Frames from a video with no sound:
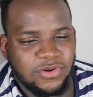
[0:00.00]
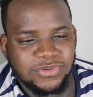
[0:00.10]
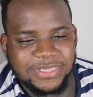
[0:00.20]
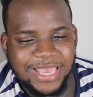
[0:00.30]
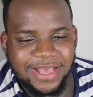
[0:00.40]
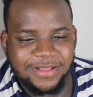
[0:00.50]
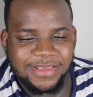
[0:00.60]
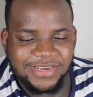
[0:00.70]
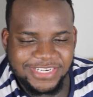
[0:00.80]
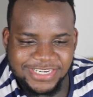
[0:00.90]
tell
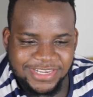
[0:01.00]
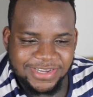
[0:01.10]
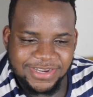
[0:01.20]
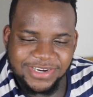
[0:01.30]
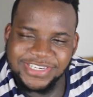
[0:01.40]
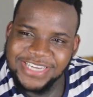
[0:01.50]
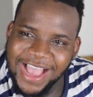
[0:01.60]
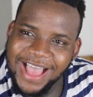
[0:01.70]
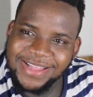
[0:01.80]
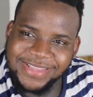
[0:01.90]
your
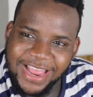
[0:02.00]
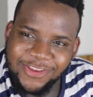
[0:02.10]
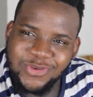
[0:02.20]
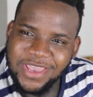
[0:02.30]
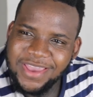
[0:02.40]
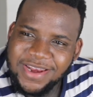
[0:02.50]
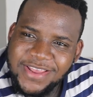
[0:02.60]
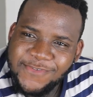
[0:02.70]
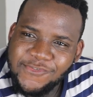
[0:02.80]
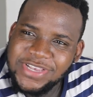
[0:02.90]
child that. You hear it in
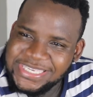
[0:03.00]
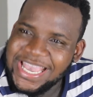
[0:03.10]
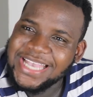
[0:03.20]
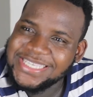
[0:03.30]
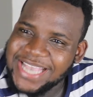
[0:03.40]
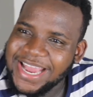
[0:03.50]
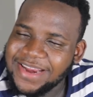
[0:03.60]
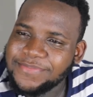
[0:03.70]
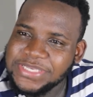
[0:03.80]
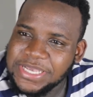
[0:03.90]
his voice, he excited
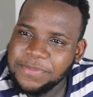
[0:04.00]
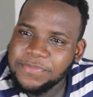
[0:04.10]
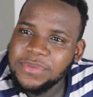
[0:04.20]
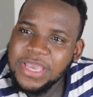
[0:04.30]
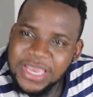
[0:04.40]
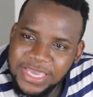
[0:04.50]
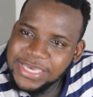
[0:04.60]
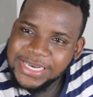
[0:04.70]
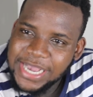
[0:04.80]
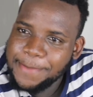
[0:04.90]
about something. He
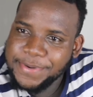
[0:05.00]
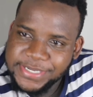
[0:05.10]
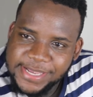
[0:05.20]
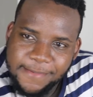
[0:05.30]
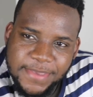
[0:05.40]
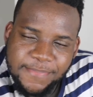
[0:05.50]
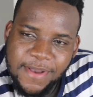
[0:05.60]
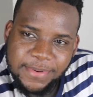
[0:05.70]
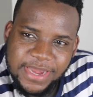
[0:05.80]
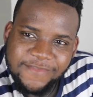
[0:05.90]
accomplished something he
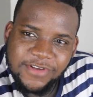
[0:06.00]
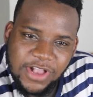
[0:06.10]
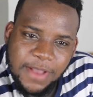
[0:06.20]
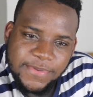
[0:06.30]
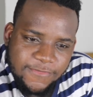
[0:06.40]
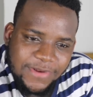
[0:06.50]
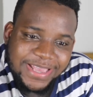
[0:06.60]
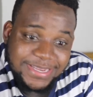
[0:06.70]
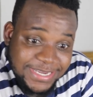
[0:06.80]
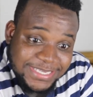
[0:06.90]
probably never accomplished before. Like,
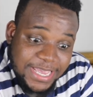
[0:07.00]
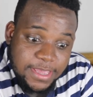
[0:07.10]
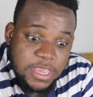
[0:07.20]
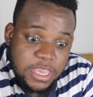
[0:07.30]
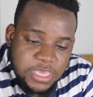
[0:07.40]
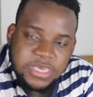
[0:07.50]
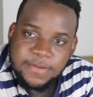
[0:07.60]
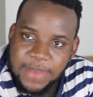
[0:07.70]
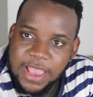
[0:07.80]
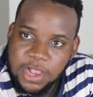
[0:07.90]
he just said he
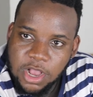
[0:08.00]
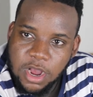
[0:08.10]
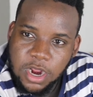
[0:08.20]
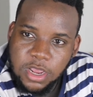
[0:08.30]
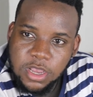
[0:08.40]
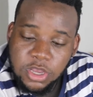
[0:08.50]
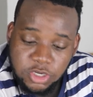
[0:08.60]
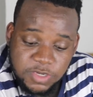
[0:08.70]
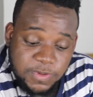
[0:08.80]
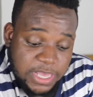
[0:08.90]
can buy a car.
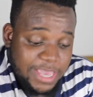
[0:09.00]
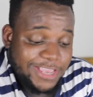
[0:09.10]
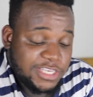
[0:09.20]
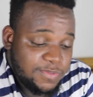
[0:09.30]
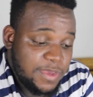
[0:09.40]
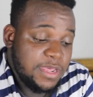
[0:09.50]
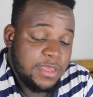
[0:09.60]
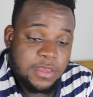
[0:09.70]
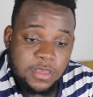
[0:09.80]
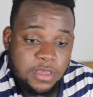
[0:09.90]
You should be like, hey, sweetie,
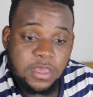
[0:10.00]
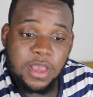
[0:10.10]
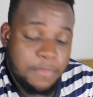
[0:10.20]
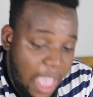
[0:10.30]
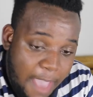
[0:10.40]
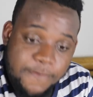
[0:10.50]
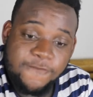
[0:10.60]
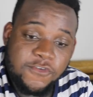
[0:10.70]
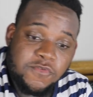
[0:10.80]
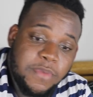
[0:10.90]
I'm happy
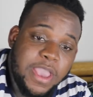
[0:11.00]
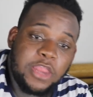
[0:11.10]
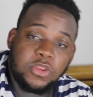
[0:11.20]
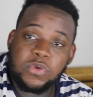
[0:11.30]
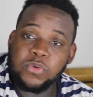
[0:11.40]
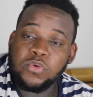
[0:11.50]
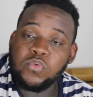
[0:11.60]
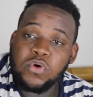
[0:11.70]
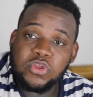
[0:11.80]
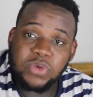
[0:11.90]
for you, man. You
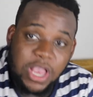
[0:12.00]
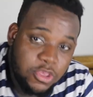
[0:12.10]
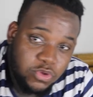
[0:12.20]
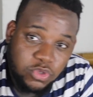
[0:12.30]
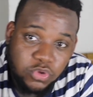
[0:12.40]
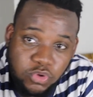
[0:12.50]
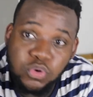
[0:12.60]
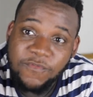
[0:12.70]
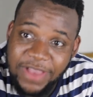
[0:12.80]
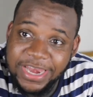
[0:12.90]

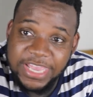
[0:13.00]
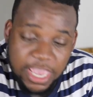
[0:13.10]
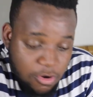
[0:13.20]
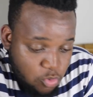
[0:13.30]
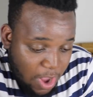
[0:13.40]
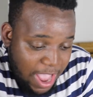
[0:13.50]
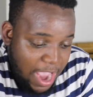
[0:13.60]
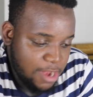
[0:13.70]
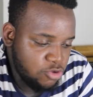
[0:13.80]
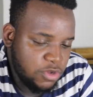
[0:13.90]
could finally get your
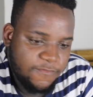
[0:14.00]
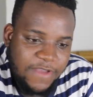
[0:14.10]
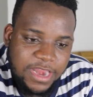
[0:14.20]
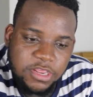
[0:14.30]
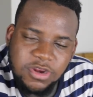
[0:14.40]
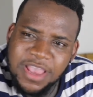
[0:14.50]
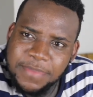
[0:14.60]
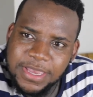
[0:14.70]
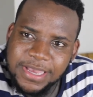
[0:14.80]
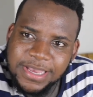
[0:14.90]
ride. You could finally, you know what I
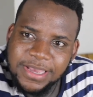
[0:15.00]
mean?